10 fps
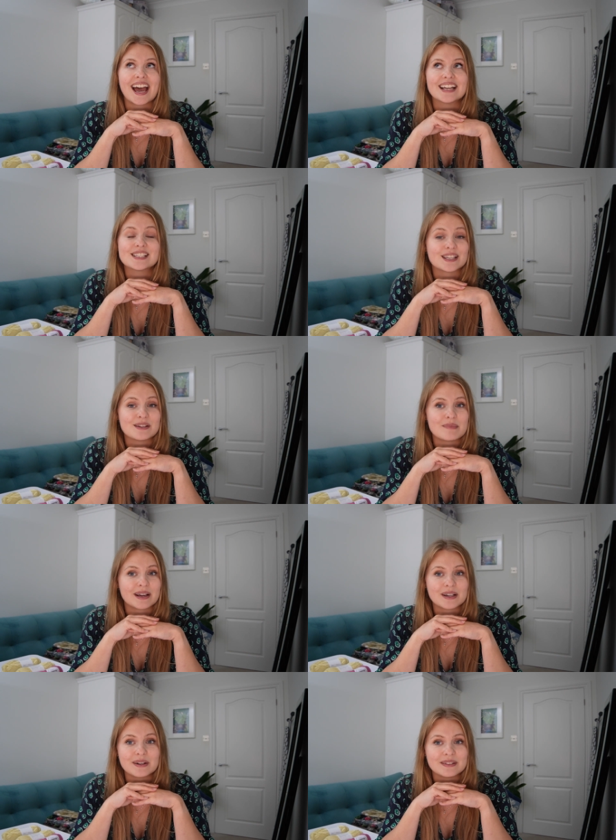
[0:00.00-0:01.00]
So
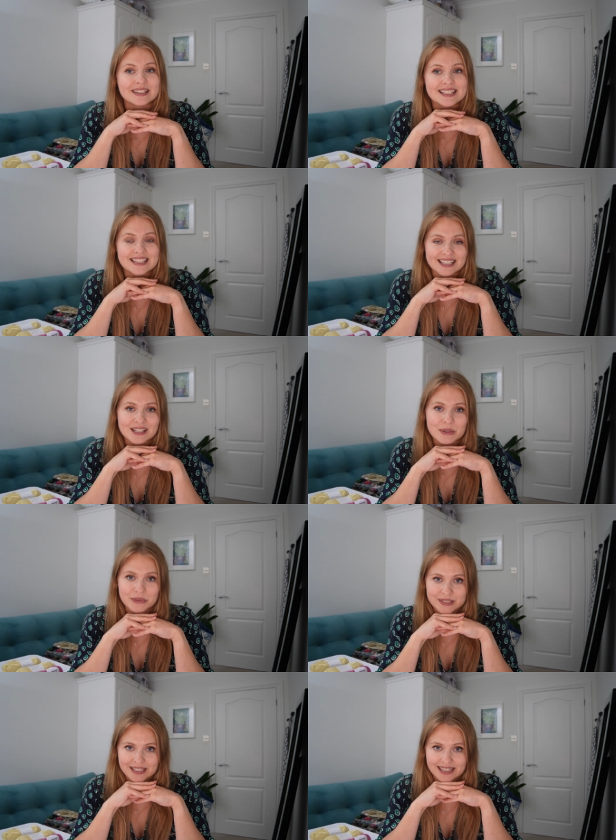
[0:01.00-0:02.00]
my goal this
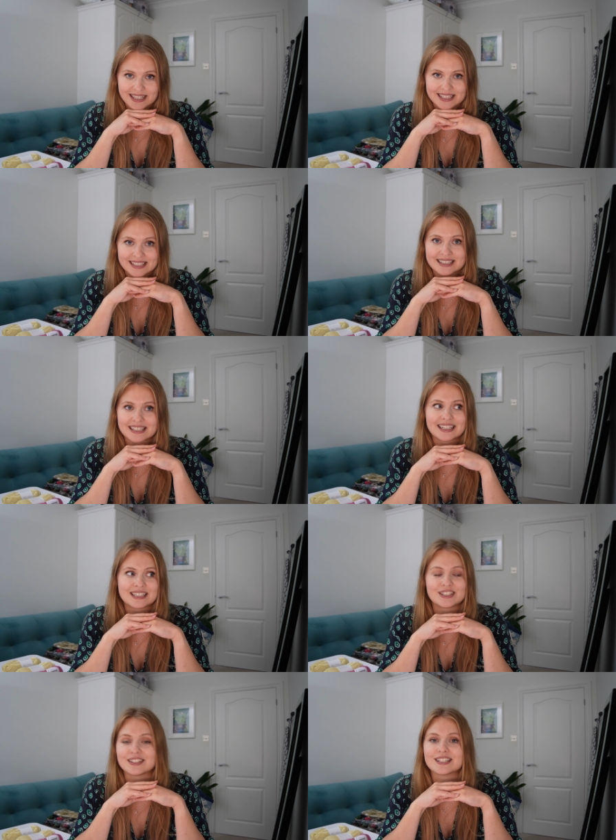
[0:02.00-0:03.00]
quarter is
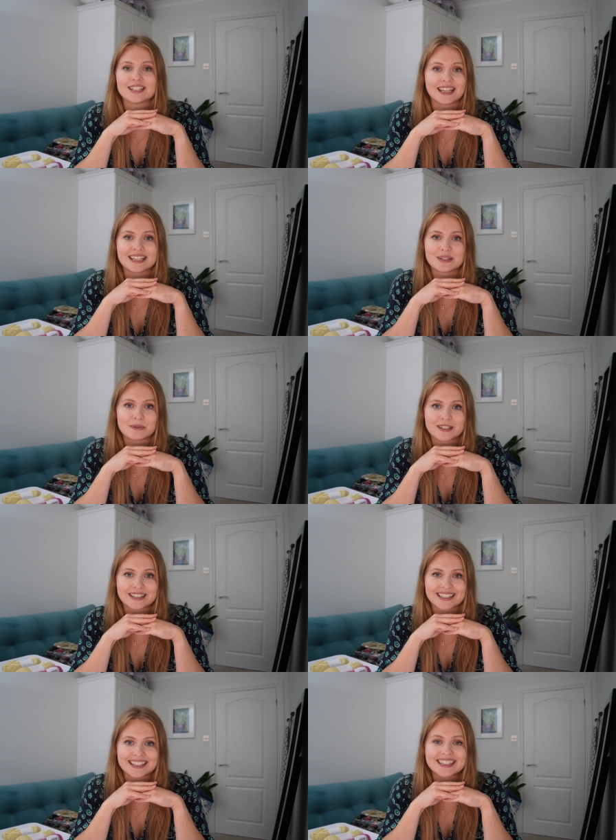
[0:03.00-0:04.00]
just to get it
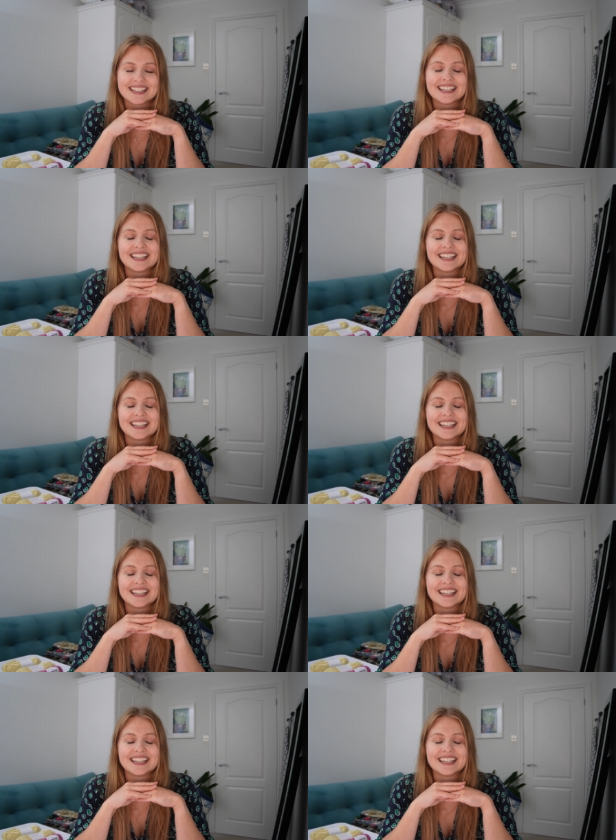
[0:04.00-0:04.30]
working,